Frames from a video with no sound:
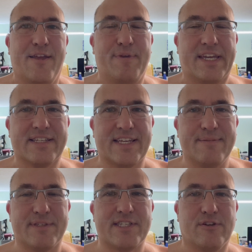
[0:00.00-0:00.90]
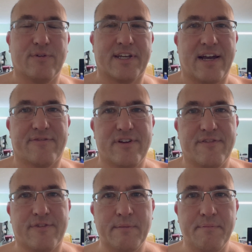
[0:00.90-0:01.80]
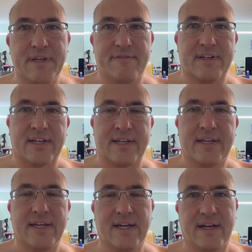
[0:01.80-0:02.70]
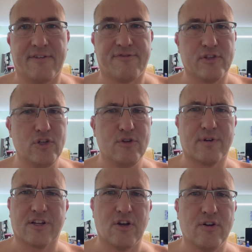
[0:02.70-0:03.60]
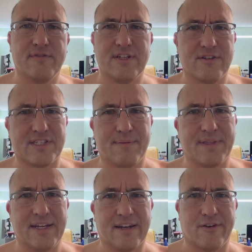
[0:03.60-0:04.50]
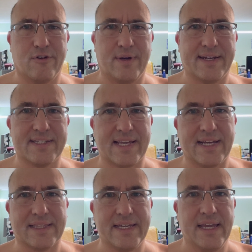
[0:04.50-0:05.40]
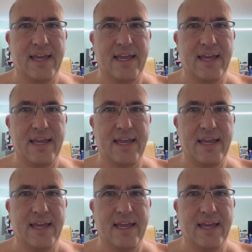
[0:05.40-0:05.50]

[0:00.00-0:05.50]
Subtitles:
because I'm still recovering from a bit of a flu or COVID or something, I don't know what exactly,